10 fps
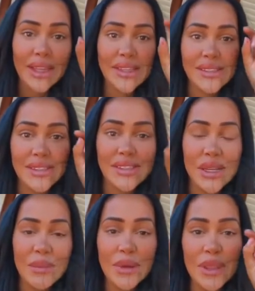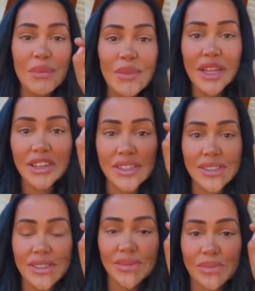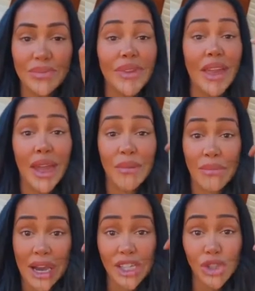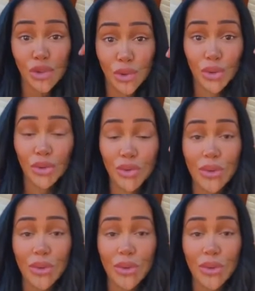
Some of the mothers at my school,